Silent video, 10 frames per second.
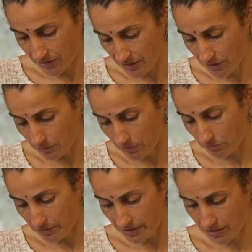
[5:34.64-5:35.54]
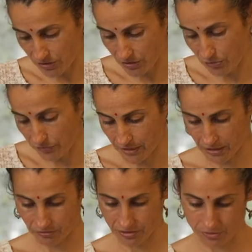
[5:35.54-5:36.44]
this is going to be a really soft
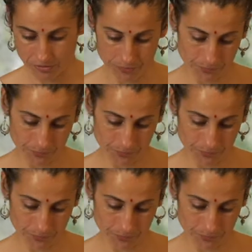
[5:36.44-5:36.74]
end result.